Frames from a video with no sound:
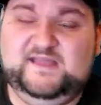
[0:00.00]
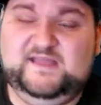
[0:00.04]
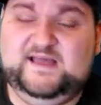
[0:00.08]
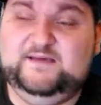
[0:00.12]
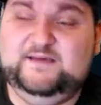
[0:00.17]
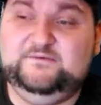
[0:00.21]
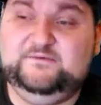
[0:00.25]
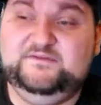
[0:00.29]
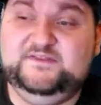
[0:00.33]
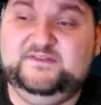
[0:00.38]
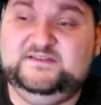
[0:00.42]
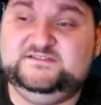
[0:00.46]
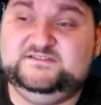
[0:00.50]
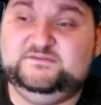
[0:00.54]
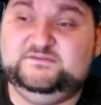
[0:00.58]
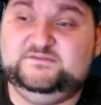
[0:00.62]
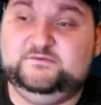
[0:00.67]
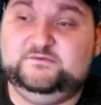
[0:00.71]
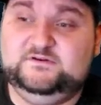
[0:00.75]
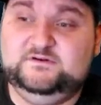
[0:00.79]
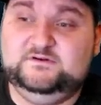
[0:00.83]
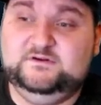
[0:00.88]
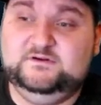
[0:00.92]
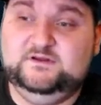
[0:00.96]
with this one.
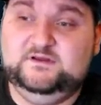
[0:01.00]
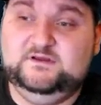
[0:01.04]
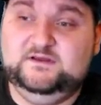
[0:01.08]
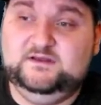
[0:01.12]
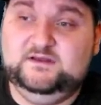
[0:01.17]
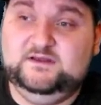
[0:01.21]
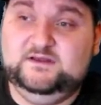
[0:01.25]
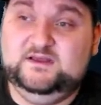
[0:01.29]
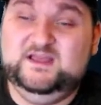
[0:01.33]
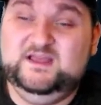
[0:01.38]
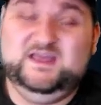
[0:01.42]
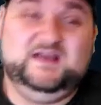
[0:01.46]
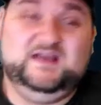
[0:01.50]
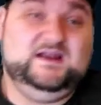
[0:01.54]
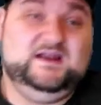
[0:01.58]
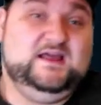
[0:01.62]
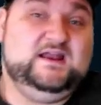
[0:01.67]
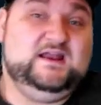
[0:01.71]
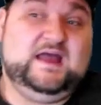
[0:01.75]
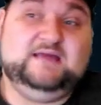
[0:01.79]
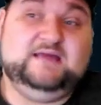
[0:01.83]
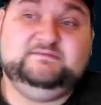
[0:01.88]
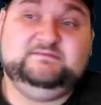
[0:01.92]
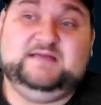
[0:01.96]
And
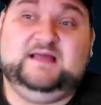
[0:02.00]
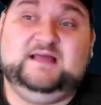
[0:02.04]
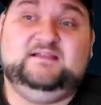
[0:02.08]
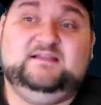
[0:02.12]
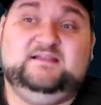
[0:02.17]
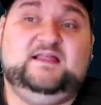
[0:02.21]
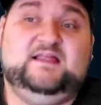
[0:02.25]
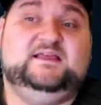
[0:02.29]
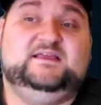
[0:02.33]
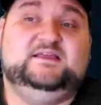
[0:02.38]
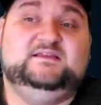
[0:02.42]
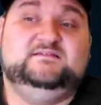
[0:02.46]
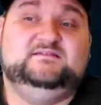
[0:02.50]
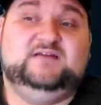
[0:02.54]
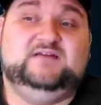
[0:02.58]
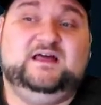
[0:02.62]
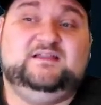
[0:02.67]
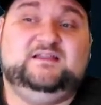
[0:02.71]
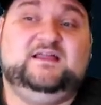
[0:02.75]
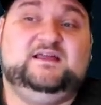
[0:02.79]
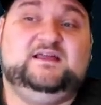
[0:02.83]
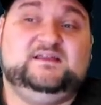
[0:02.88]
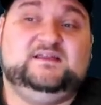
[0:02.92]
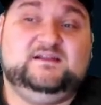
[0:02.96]
again, I like it. I
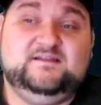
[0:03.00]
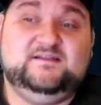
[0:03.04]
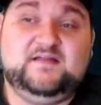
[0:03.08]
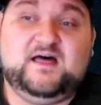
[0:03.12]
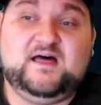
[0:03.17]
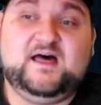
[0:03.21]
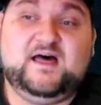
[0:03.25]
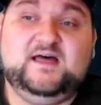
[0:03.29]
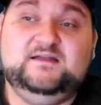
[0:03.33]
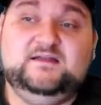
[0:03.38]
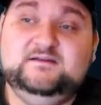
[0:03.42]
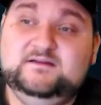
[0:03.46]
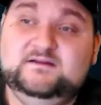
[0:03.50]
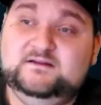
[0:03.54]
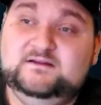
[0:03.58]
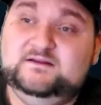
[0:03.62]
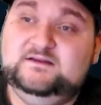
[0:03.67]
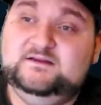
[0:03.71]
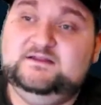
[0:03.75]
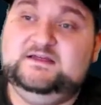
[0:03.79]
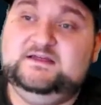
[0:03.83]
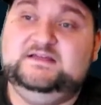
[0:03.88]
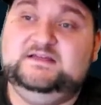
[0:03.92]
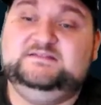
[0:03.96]
like it a lot.
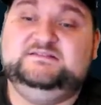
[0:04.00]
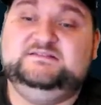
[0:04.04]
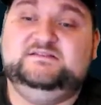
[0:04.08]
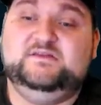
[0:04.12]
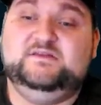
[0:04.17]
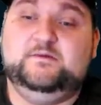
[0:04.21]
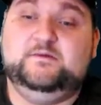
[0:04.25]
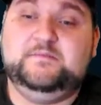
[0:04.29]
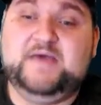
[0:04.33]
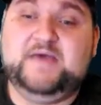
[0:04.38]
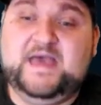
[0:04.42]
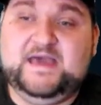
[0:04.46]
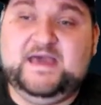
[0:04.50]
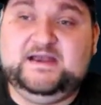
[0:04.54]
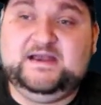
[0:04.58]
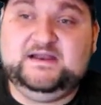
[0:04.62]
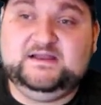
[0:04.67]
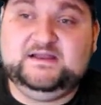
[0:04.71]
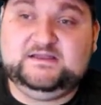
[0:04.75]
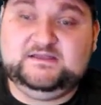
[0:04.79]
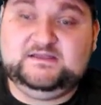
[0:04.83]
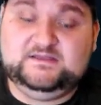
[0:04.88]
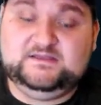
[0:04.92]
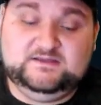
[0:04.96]
It's
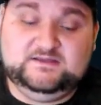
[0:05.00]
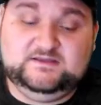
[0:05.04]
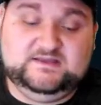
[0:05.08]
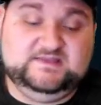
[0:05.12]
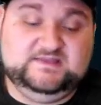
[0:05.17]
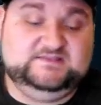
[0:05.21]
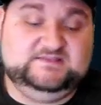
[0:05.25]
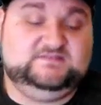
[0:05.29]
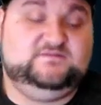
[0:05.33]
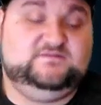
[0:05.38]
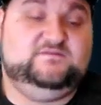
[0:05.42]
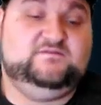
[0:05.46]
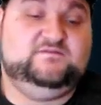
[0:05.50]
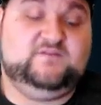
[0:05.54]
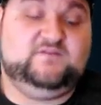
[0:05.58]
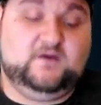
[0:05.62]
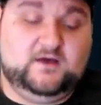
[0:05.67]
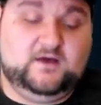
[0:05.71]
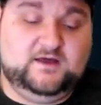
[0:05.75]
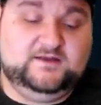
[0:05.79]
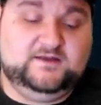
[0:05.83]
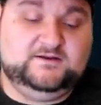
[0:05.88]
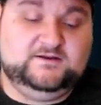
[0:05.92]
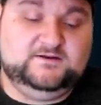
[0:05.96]
thematic. It's
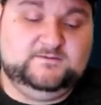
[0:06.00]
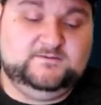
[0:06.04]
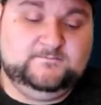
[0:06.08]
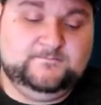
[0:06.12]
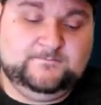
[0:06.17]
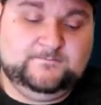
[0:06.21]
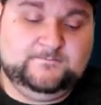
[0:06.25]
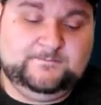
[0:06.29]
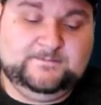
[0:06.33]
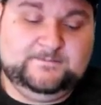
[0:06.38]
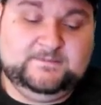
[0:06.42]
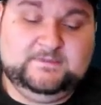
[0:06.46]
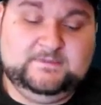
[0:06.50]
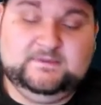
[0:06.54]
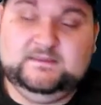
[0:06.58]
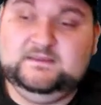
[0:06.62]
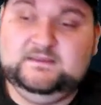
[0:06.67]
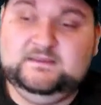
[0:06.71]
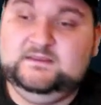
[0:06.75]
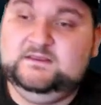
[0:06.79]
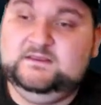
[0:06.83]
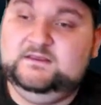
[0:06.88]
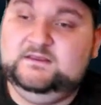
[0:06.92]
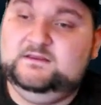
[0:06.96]
fun.
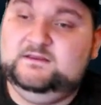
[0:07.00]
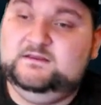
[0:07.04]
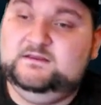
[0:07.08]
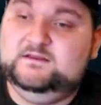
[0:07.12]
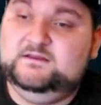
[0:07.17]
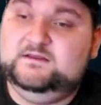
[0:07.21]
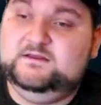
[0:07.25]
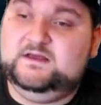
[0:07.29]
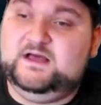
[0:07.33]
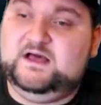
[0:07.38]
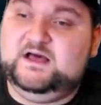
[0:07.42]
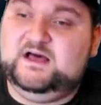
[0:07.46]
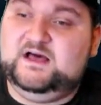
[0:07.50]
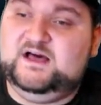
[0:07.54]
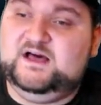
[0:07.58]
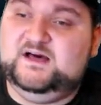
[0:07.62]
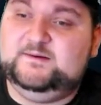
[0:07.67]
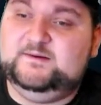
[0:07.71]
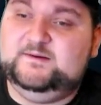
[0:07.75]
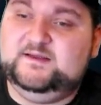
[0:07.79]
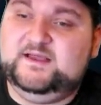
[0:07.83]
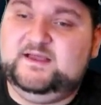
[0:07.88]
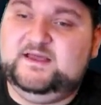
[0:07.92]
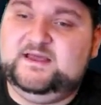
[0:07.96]

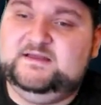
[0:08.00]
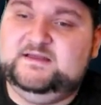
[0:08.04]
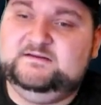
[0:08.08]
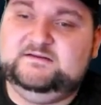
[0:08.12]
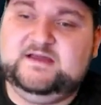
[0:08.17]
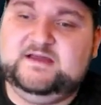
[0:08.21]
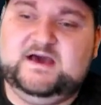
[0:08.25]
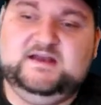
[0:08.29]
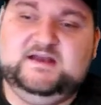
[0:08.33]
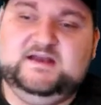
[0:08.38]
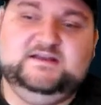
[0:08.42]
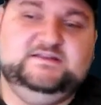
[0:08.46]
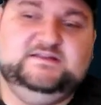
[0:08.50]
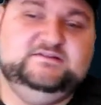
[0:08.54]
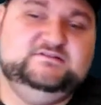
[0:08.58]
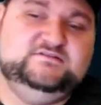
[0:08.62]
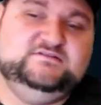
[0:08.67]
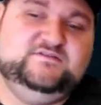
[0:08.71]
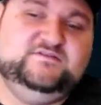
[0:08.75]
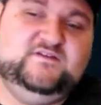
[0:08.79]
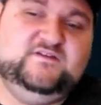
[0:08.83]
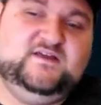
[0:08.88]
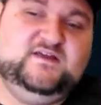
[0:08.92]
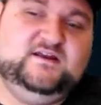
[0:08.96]
Again, not a huge
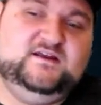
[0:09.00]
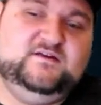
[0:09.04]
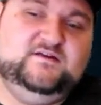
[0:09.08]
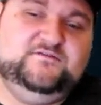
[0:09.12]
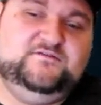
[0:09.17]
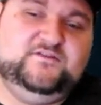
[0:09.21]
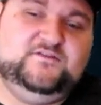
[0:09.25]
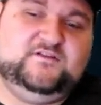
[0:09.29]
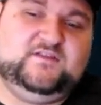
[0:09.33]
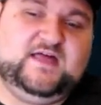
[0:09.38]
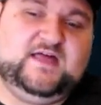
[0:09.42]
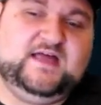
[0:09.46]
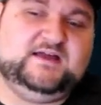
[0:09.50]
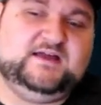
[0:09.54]
fan of the lack of